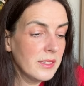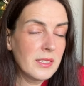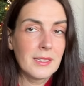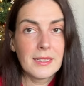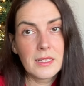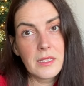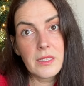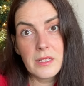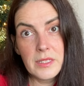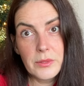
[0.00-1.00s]
thing that
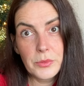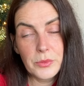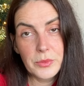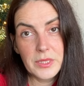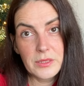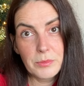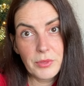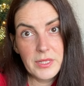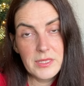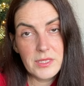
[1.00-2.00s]
I thought we could
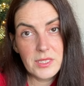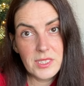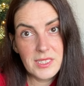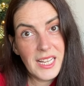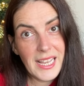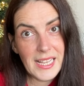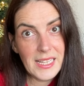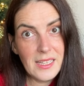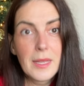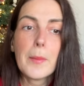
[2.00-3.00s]
print
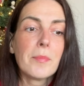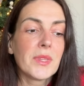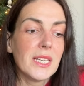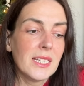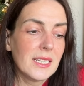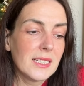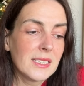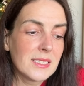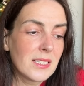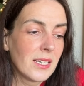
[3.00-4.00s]
today
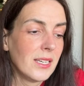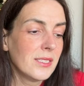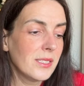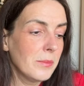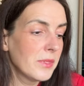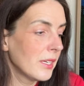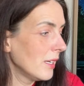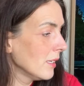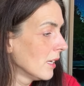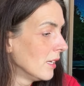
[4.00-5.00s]
is
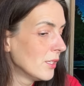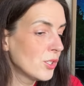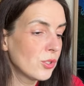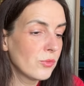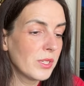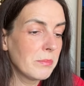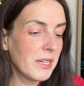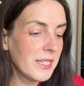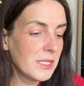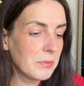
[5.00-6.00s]
something to
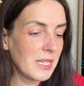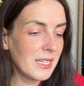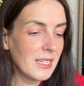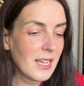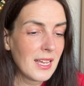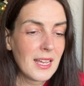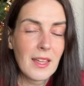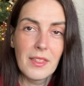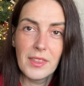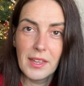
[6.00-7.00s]
remind me
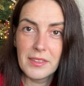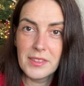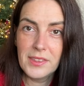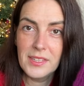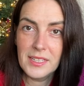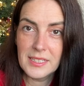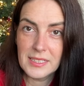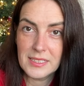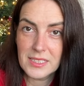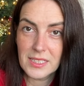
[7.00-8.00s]
that
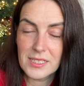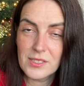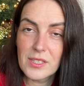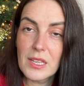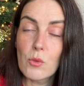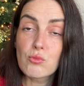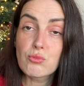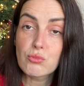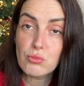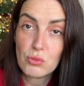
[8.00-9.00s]
this is the
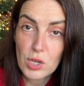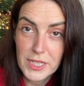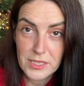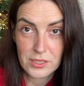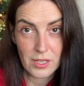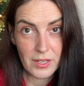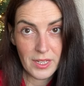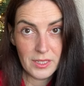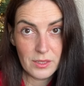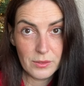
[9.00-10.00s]
right
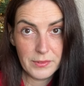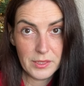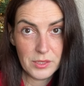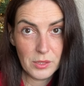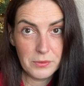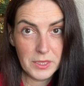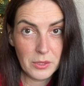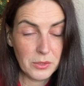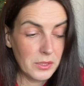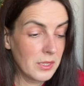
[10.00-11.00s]
side of the Sophie
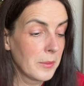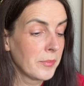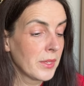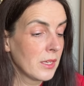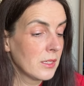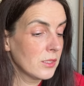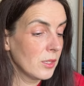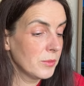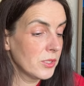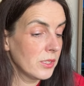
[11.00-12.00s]
hood. So
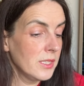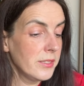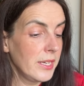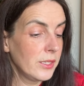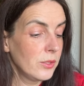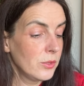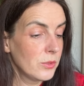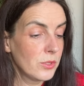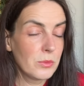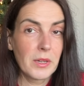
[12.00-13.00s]
I'm just going to take you
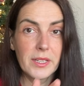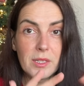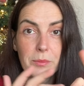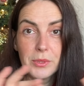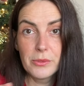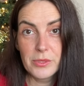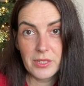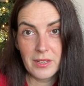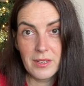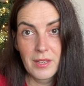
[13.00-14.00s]
to my
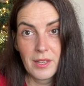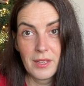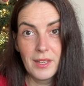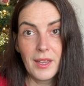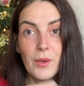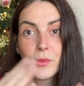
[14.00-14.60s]
computer and